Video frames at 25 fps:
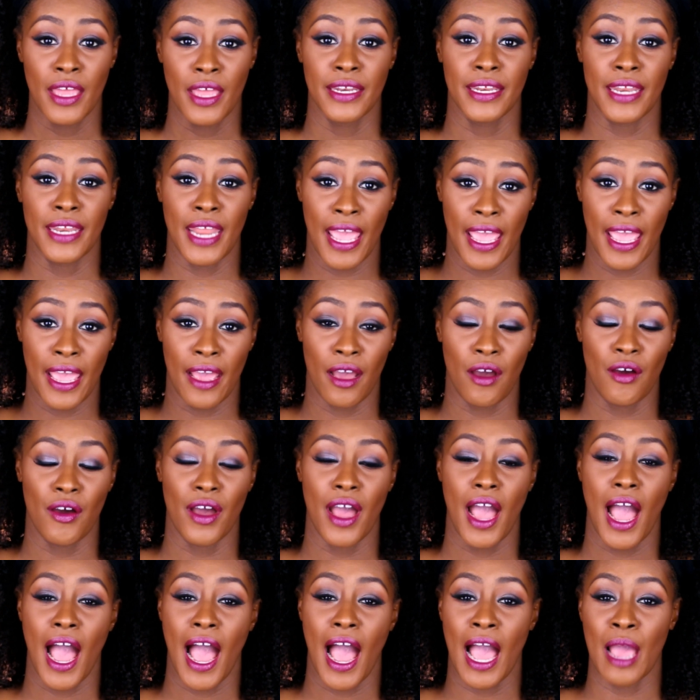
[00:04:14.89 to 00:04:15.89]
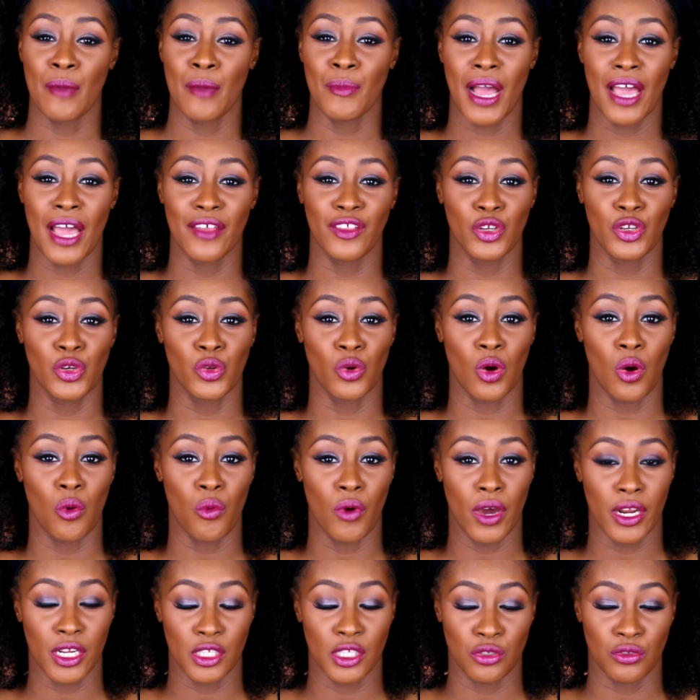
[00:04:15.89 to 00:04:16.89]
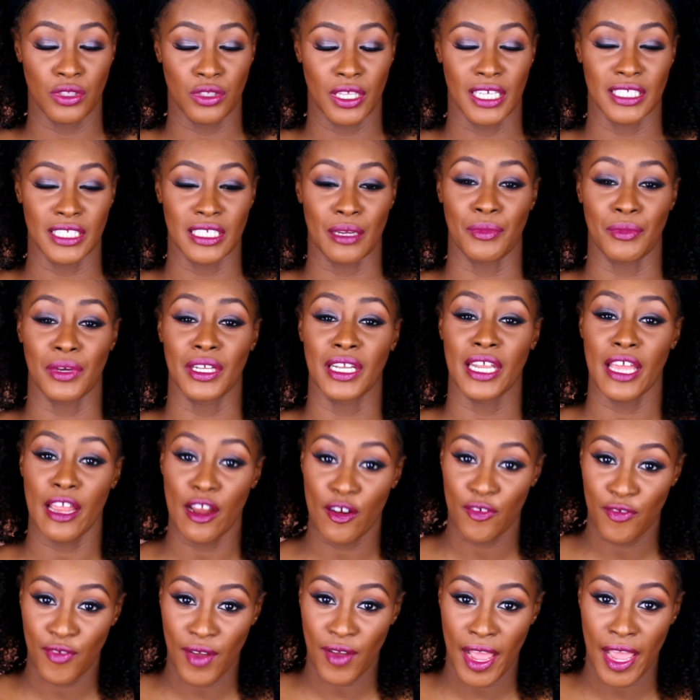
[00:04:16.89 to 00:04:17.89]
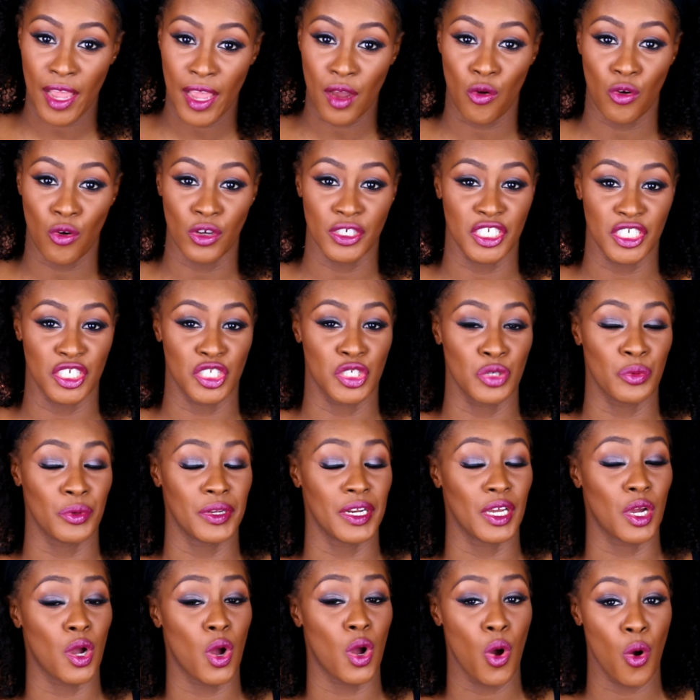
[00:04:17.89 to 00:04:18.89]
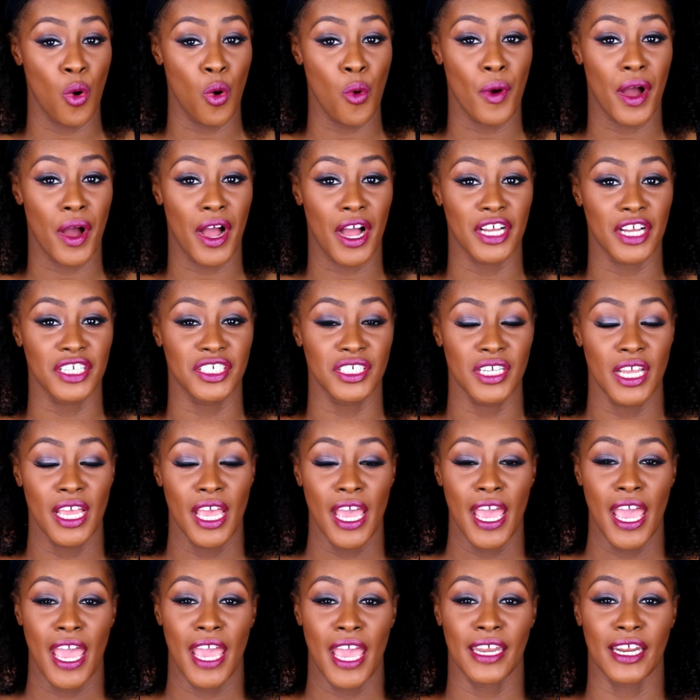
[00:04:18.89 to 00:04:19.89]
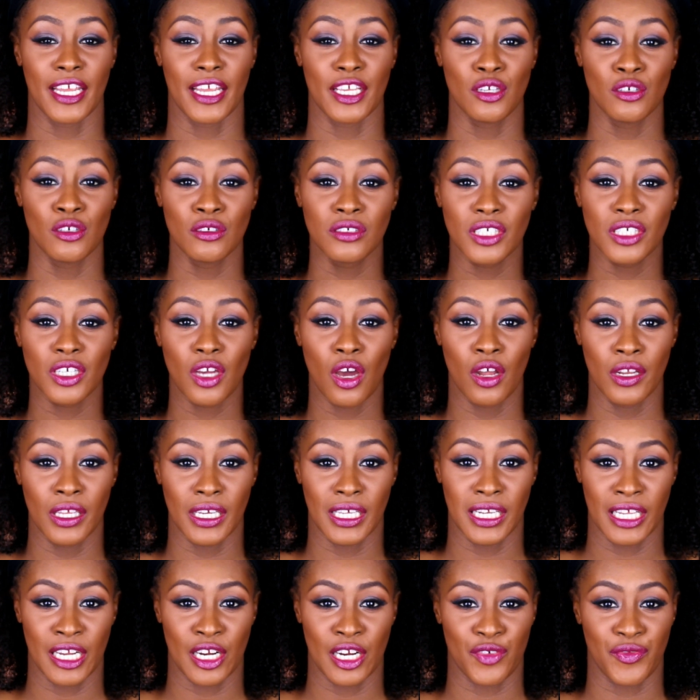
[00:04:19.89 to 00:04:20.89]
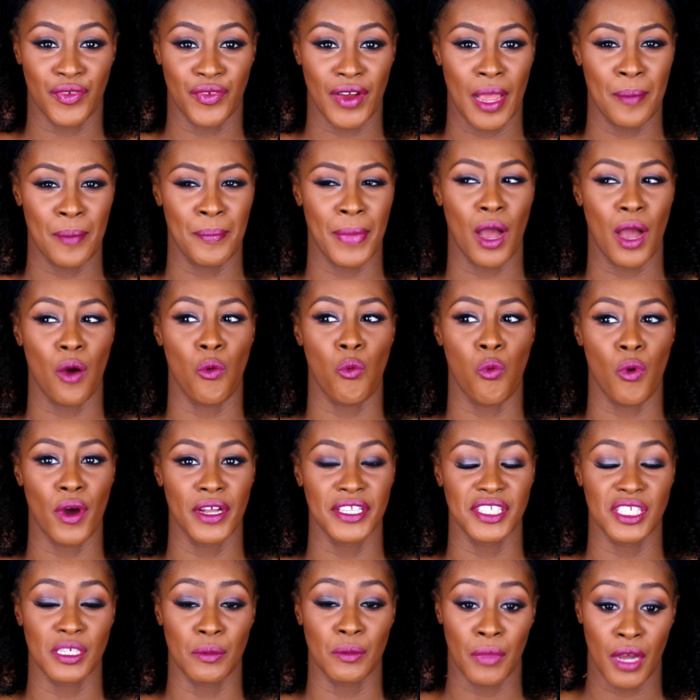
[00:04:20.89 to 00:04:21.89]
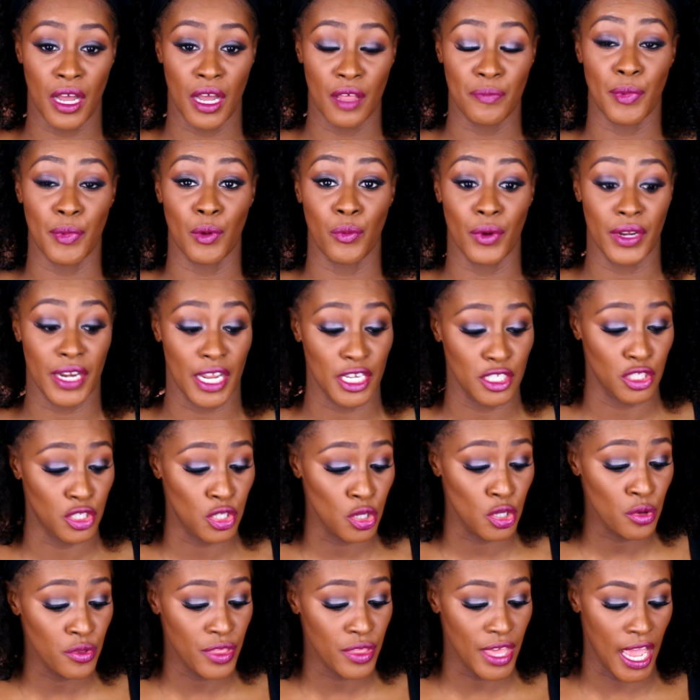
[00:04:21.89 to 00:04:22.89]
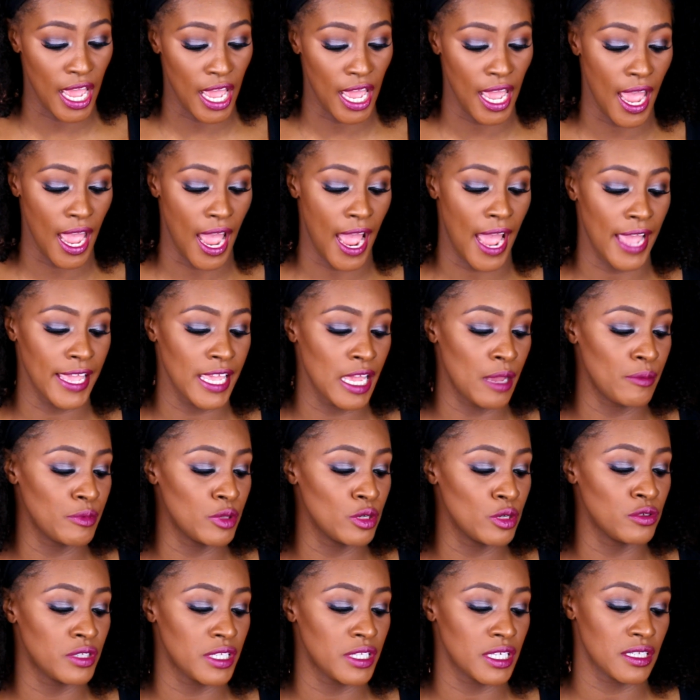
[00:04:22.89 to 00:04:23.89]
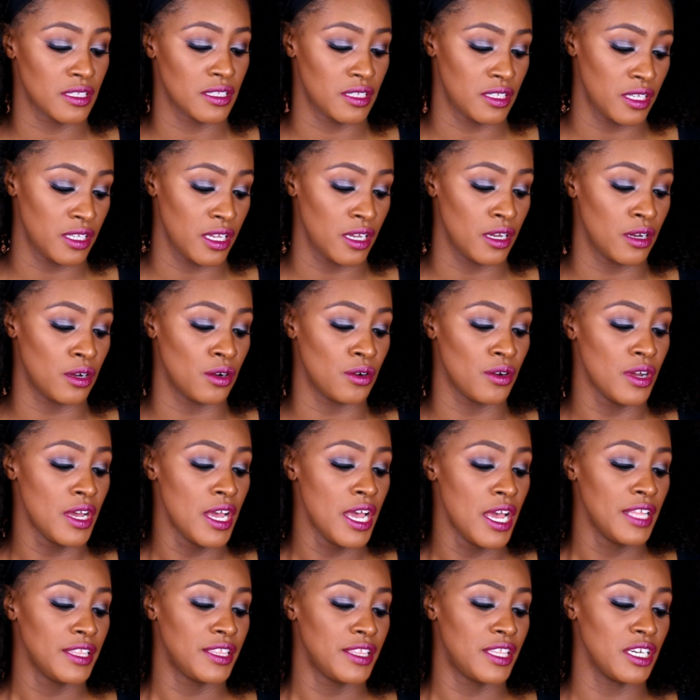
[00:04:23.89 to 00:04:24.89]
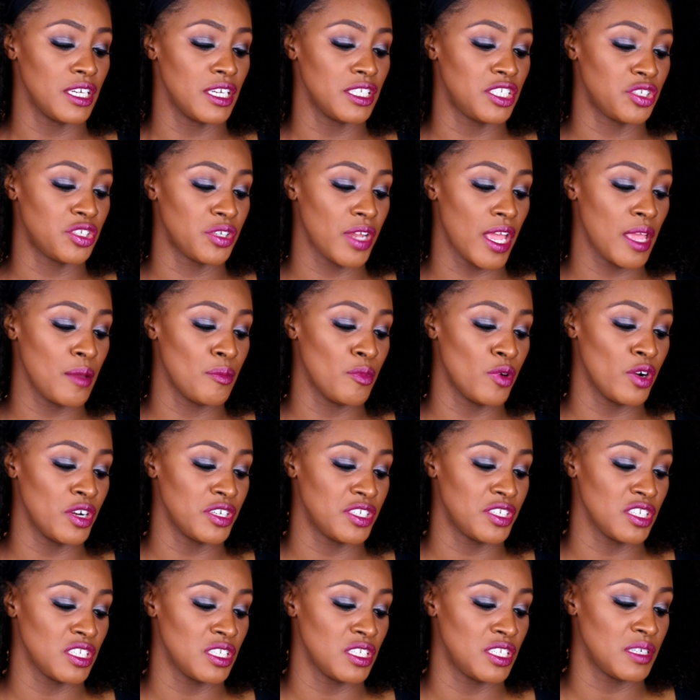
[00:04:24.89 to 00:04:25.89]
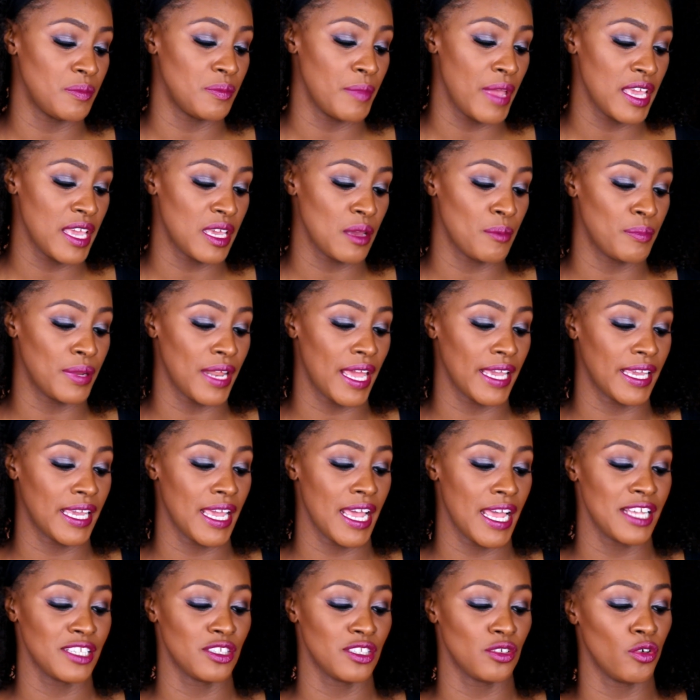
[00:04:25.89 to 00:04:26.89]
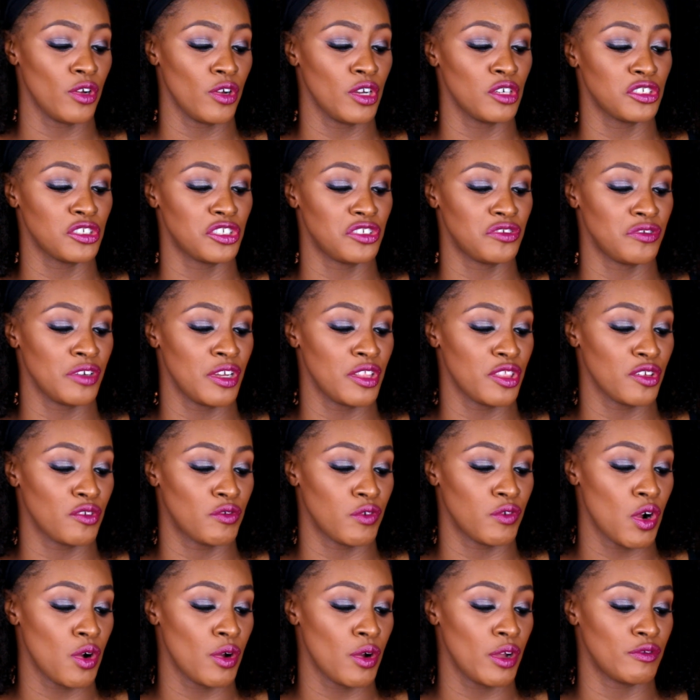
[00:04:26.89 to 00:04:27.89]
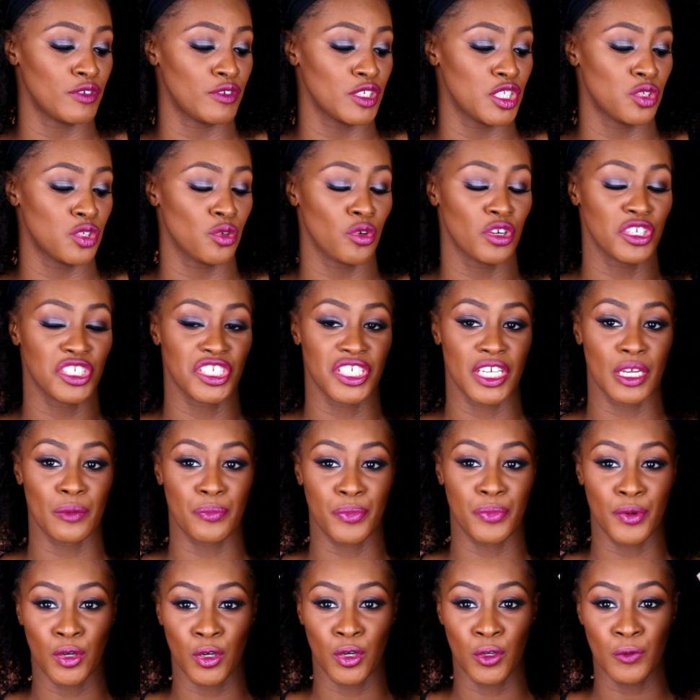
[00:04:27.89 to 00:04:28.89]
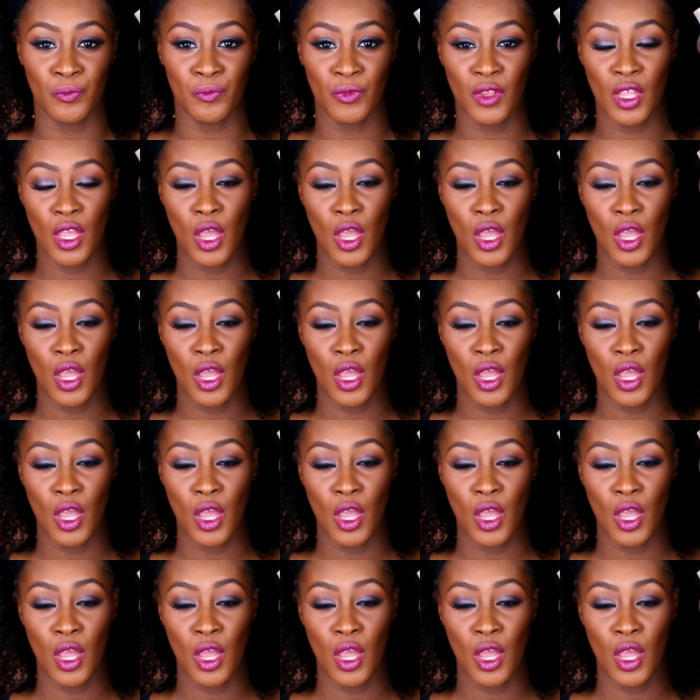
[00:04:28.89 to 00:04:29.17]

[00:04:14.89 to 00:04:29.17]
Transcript: Now I'm either doing 1 or 2 things. I'm clarifying or just doing a co-wash, and I usually only clarify about once a month. But when I do that, I am using still the Shea Moisture's Jamaican Black Castor Oil Strength Grow and Restore Shampoo